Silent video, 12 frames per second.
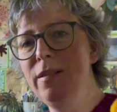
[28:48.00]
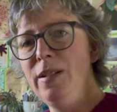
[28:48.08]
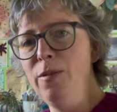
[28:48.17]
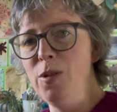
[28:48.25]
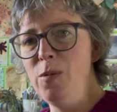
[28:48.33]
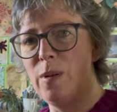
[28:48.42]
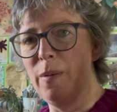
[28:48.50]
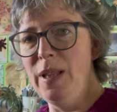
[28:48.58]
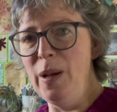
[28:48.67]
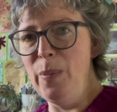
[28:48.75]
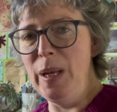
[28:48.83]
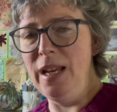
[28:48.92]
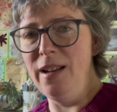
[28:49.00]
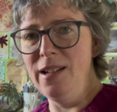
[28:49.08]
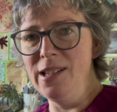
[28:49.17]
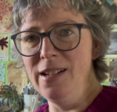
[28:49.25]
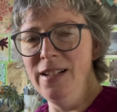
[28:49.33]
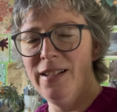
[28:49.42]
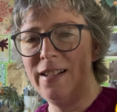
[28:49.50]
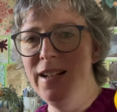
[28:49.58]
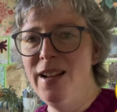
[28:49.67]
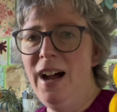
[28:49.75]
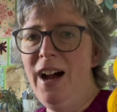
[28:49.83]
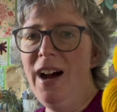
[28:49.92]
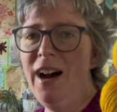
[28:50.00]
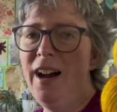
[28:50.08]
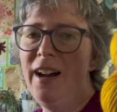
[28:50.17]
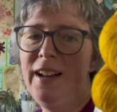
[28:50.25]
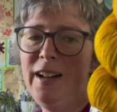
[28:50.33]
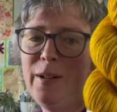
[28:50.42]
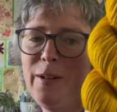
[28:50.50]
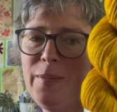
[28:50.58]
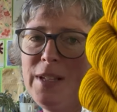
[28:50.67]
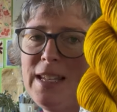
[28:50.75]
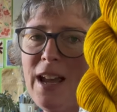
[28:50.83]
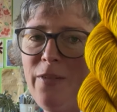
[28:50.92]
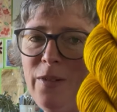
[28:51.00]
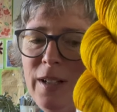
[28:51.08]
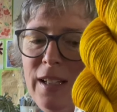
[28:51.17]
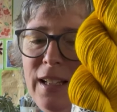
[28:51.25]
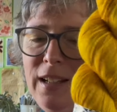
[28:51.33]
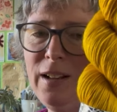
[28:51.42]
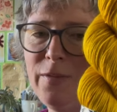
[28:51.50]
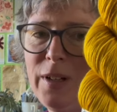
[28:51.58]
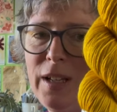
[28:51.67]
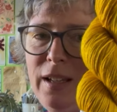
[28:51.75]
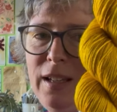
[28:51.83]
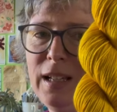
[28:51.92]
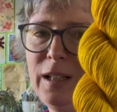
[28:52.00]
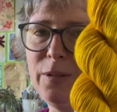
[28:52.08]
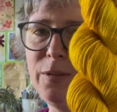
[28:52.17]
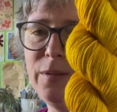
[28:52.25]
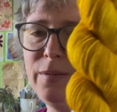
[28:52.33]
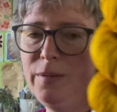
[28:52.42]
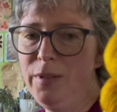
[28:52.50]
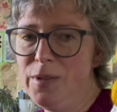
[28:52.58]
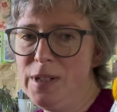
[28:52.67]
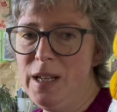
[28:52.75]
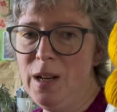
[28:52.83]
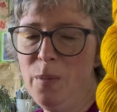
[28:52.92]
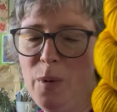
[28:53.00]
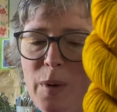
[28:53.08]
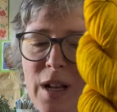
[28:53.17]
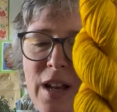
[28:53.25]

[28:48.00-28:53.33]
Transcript: Goes well with that pink, doesn't it? I am definitely loving yellow. You'll see in a moment I